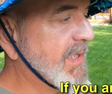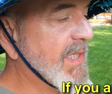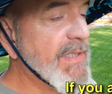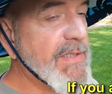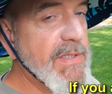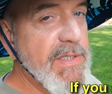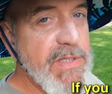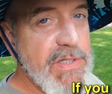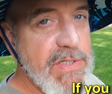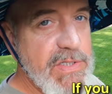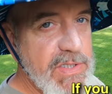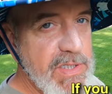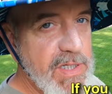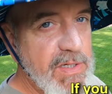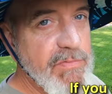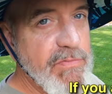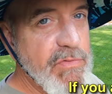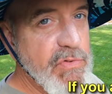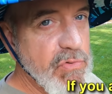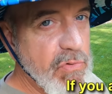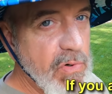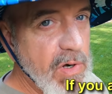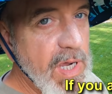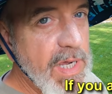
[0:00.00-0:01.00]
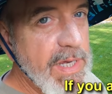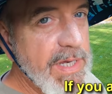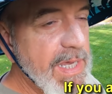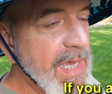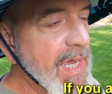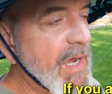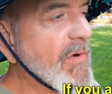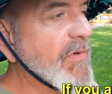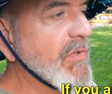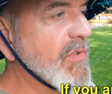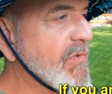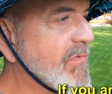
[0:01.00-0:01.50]
Let this stuff dry
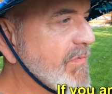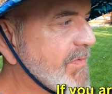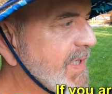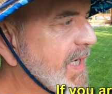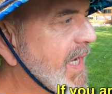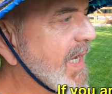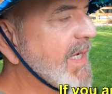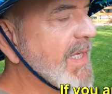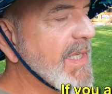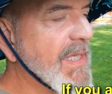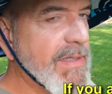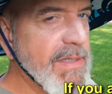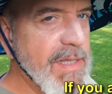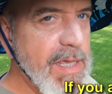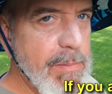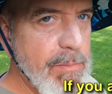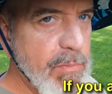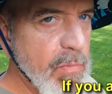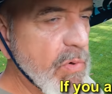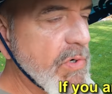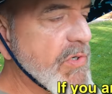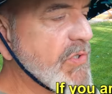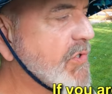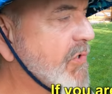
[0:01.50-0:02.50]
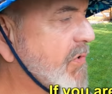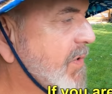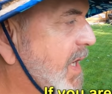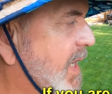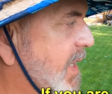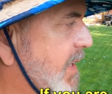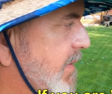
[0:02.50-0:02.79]
out. You've gotta get that moisture